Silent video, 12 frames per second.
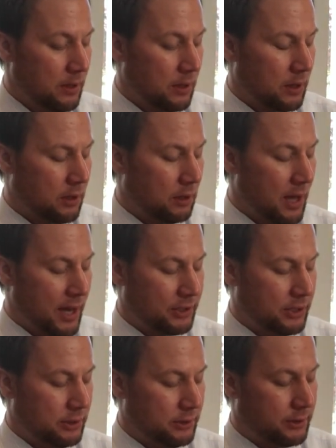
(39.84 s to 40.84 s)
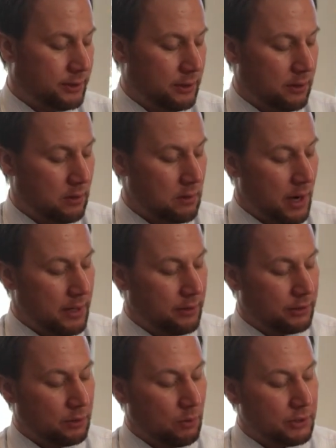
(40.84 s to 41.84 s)
collections, right?
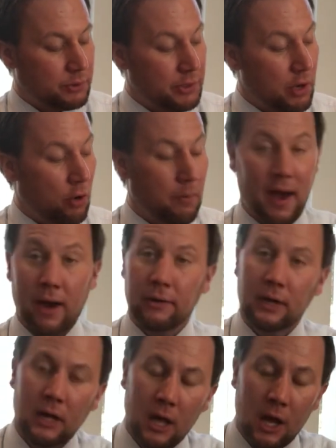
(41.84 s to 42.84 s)
Those are the ones we know about.